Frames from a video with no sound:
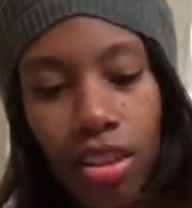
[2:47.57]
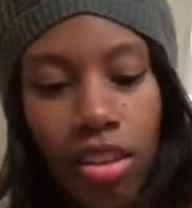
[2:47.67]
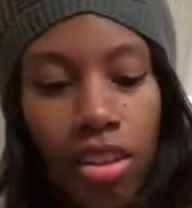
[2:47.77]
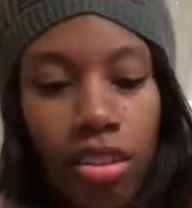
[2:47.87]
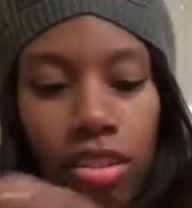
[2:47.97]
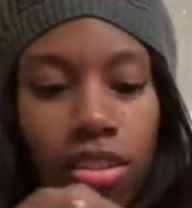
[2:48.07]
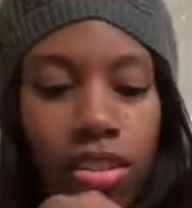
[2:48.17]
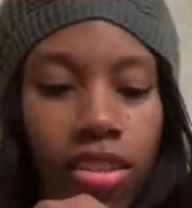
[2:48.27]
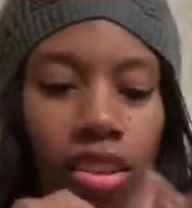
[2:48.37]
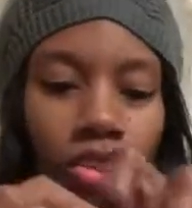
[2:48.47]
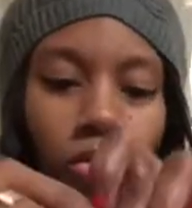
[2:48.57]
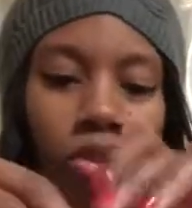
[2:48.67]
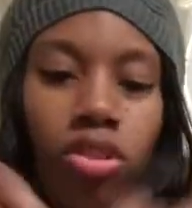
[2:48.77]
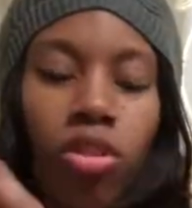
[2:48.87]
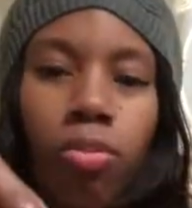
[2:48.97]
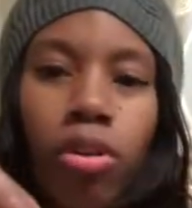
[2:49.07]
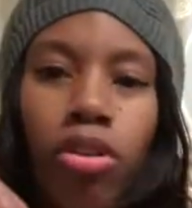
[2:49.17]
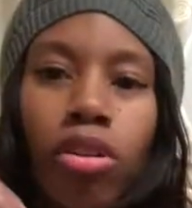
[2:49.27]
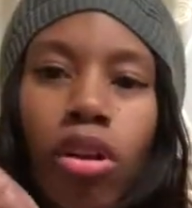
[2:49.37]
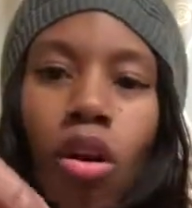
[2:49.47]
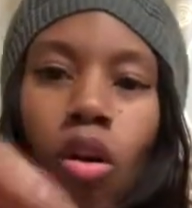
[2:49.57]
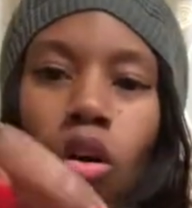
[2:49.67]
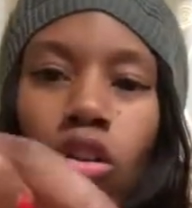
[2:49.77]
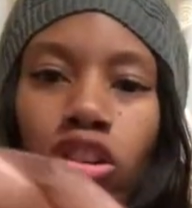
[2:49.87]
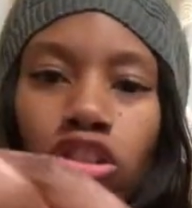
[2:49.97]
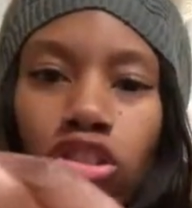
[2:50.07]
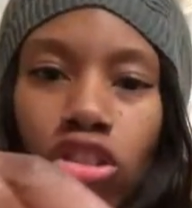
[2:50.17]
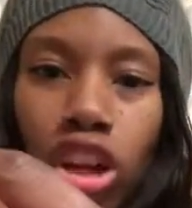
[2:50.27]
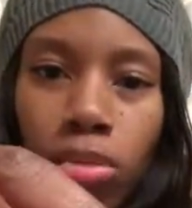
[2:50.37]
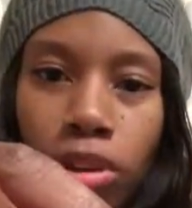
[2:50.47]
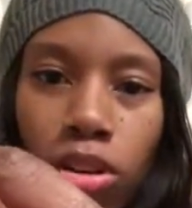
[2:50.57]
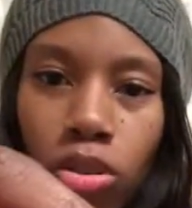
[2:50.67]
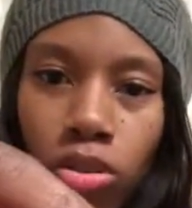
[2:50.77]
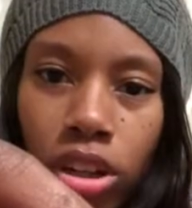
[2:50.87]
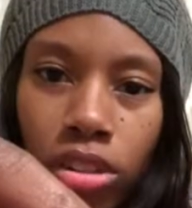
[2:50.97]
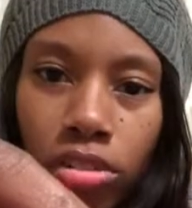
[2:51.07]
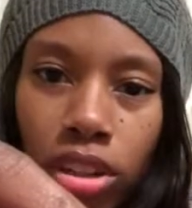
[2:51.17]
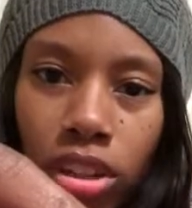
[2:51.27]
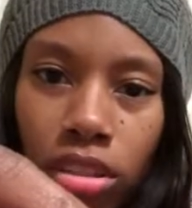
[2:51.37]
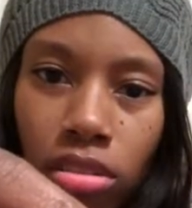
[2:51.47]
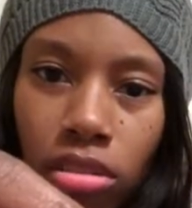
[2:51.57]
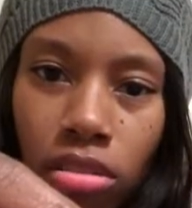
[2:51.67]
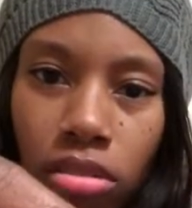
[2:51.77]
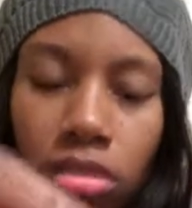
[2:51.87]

Next ah, this one is a pair of heart-shaped gold earrings.